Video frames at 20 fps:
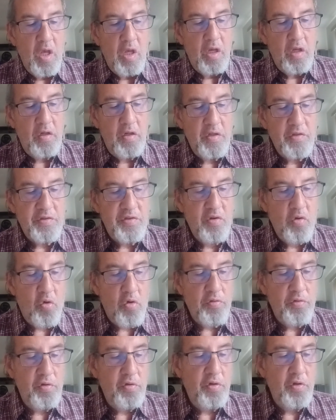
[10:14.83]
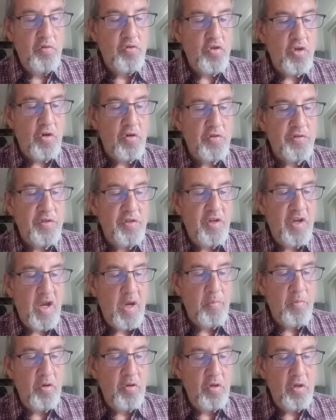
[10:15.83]
in his northern New Jersey
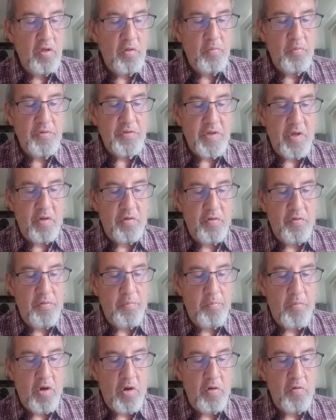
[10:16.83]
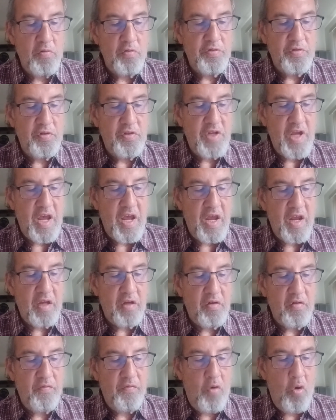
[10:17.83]
neighborhood was under the murderous attack of